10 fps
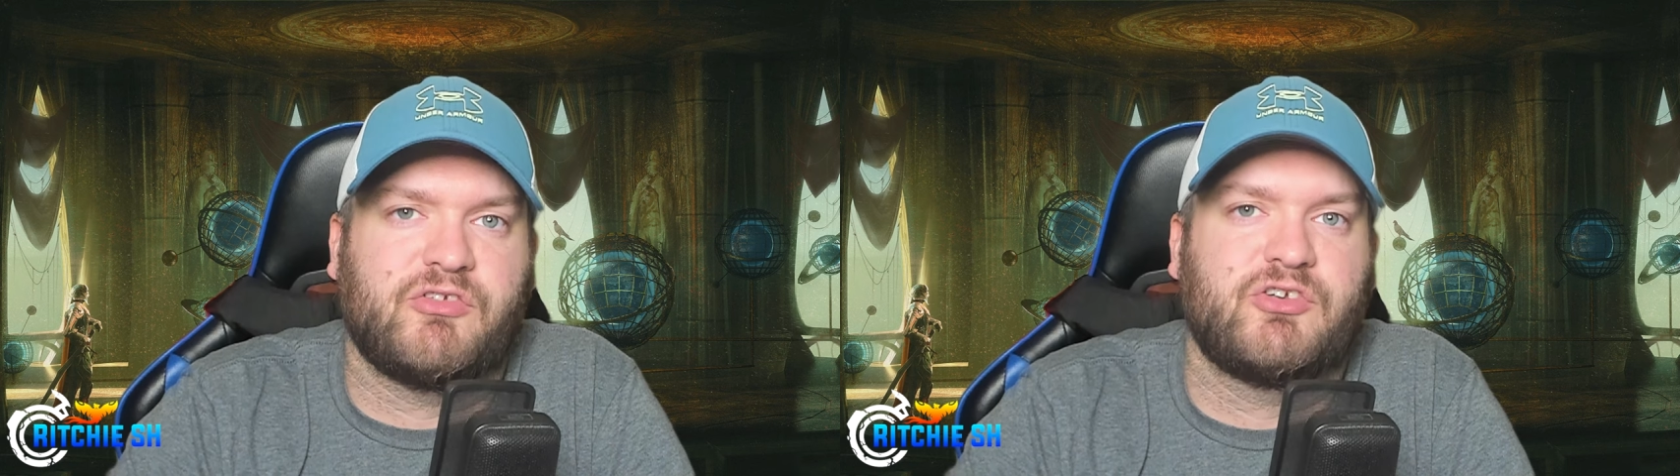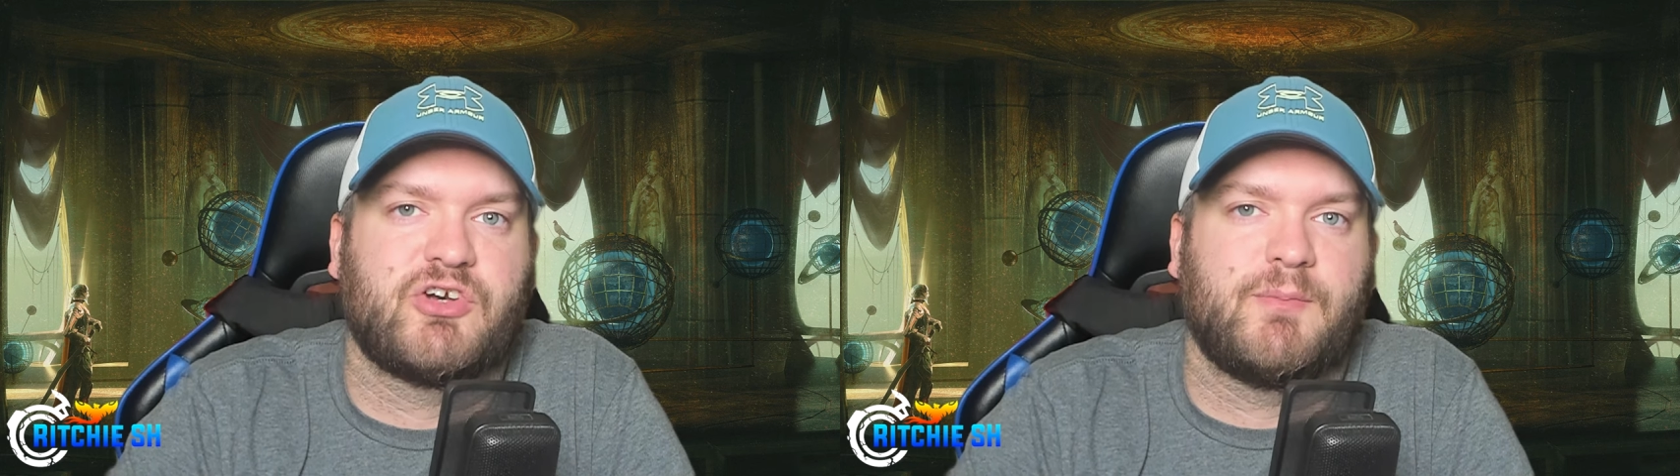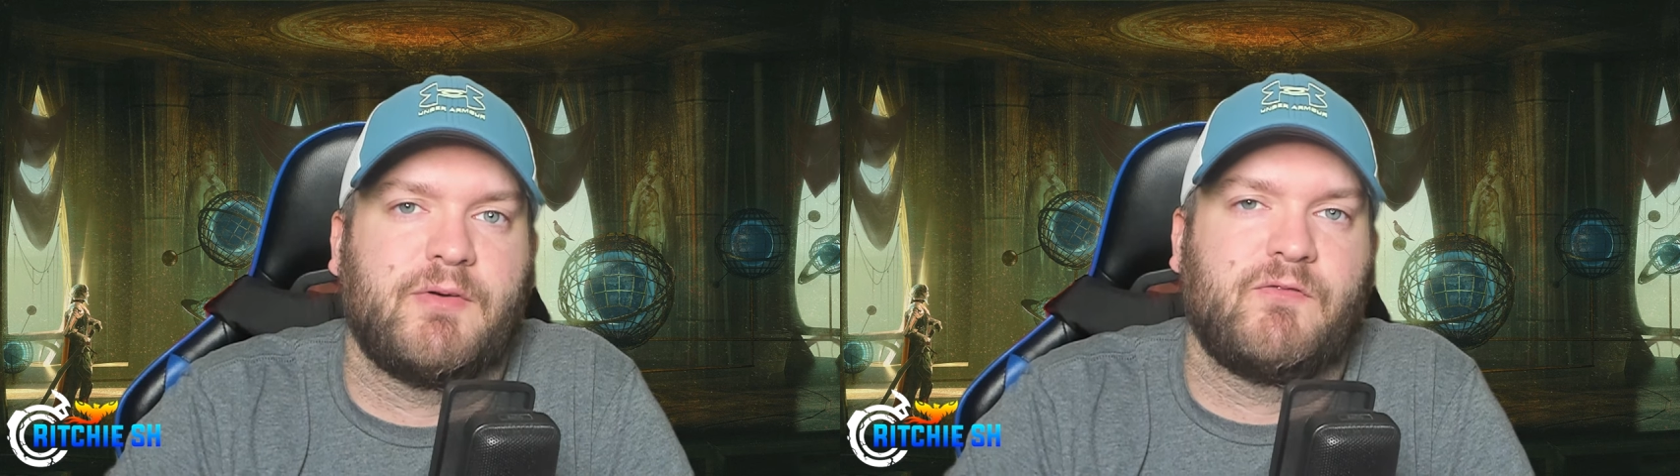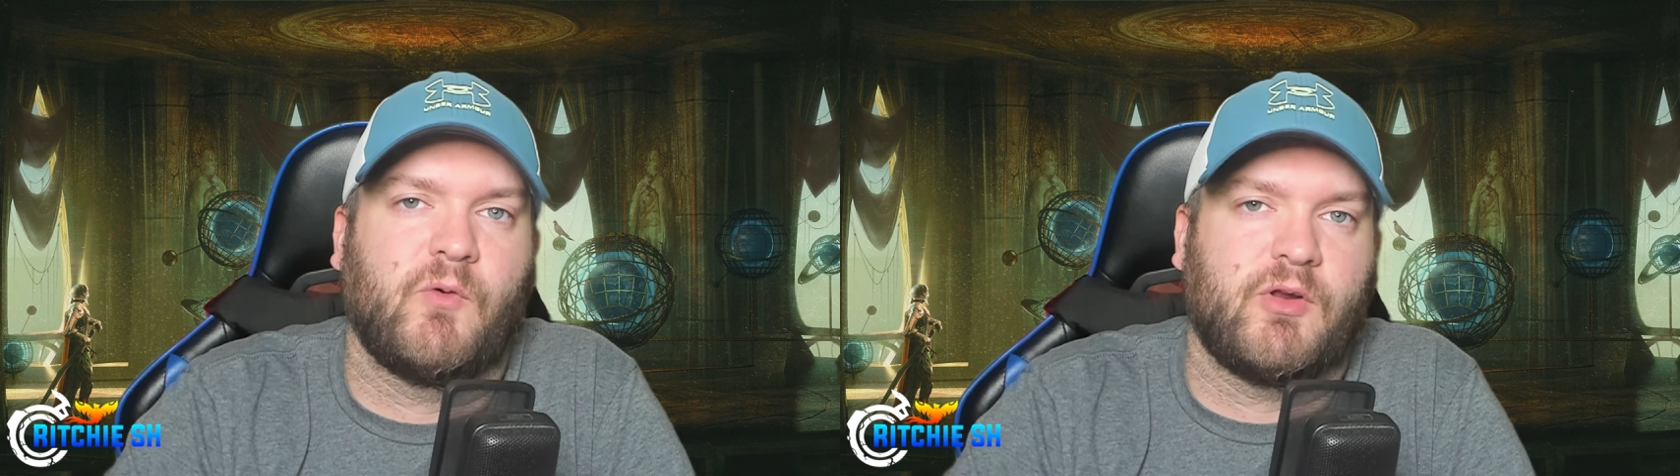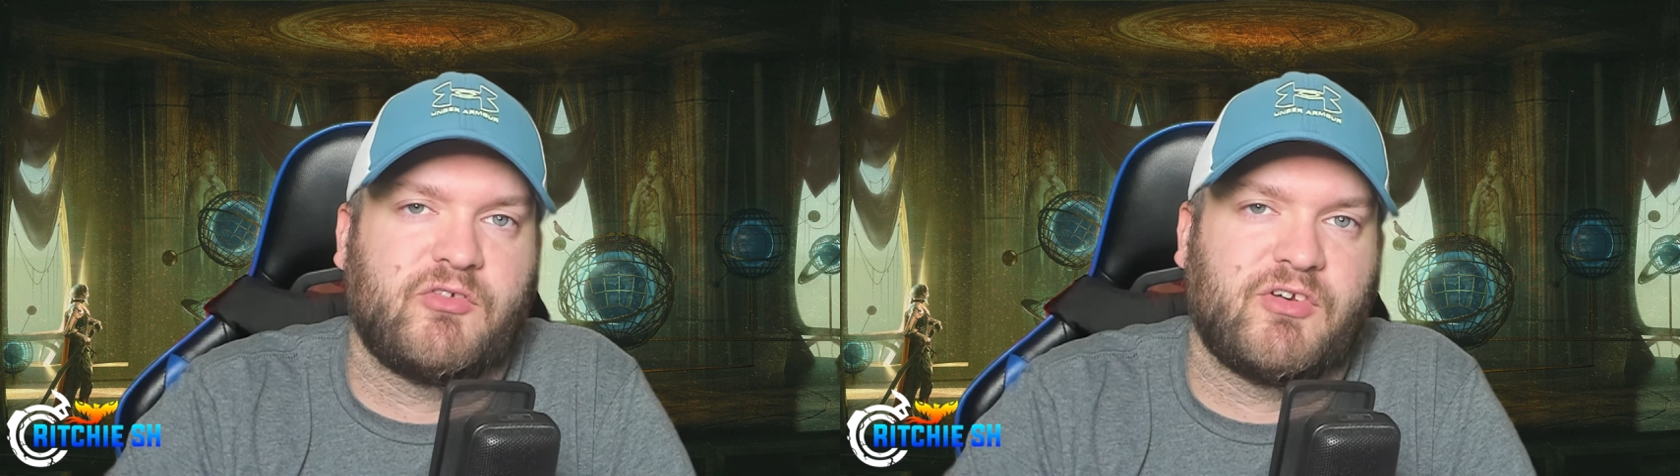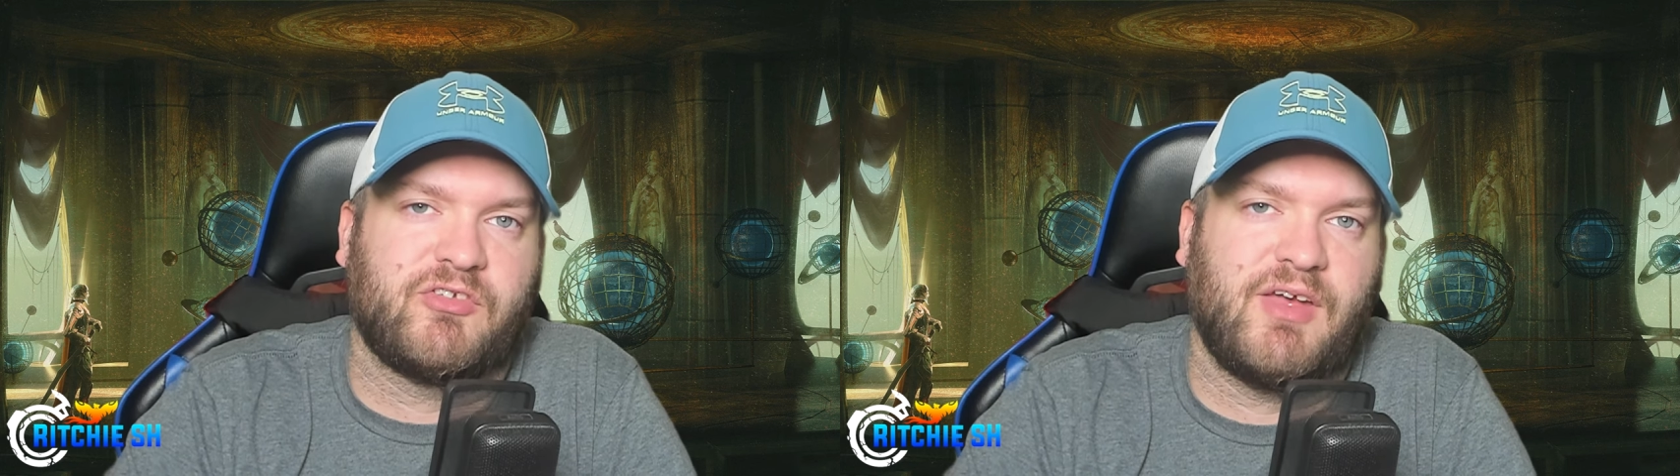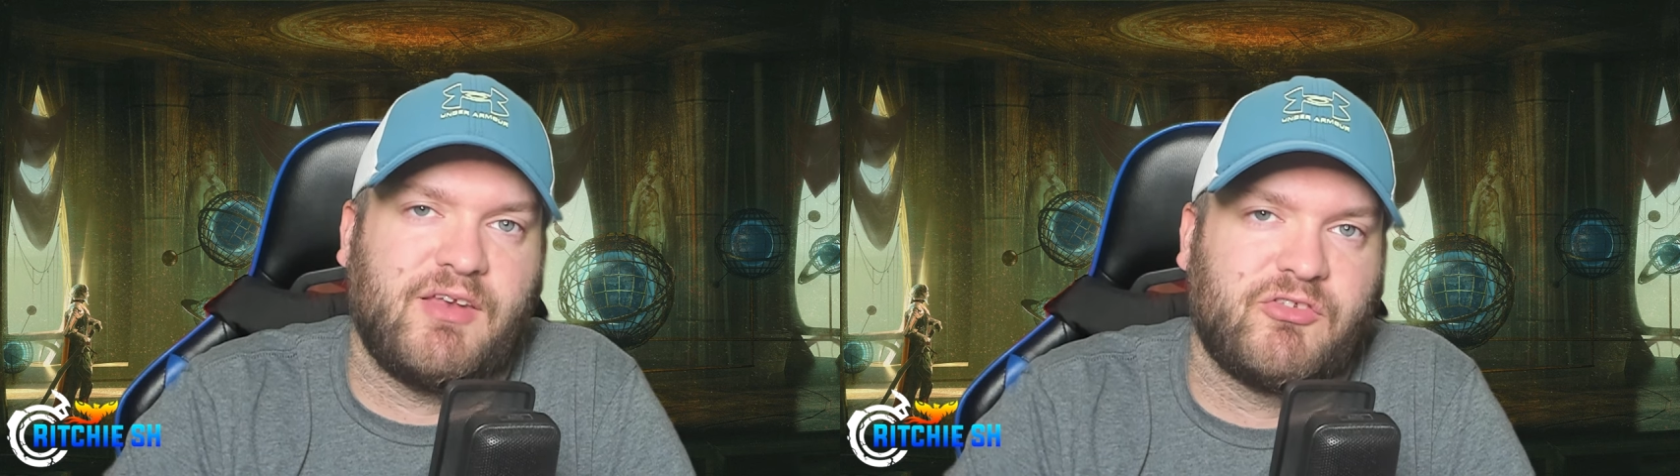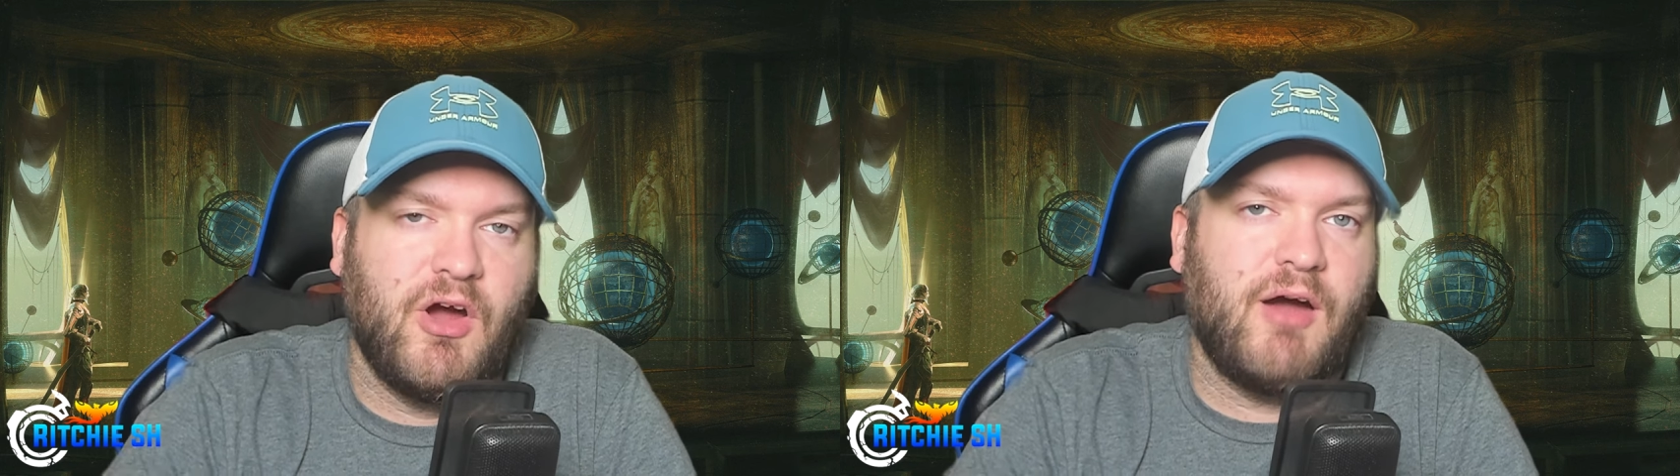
Intrepid 46 cents.